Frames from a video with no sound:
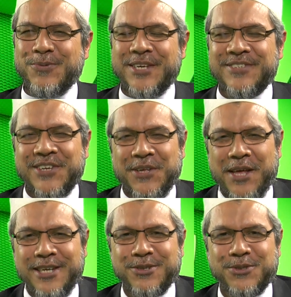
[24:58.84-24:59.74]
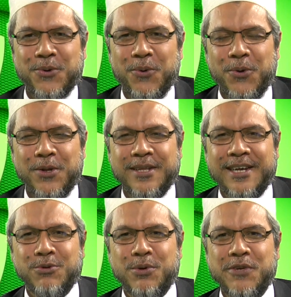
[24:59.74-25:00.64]
We say thank you to all
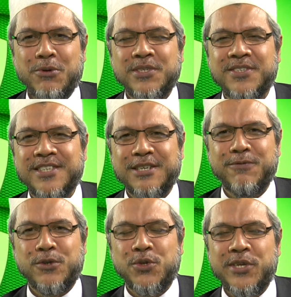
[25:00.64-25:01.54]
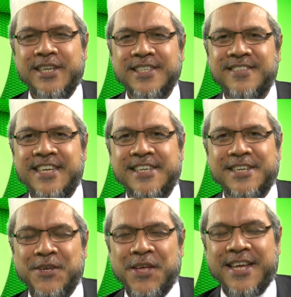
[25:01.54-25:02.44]
our viewers for joining us here
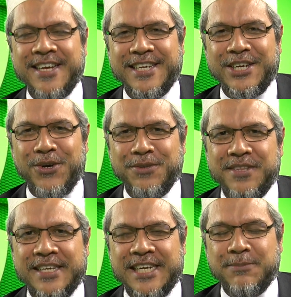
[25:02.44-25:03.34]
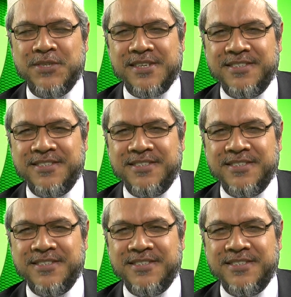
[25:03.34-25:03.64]
on the IPSA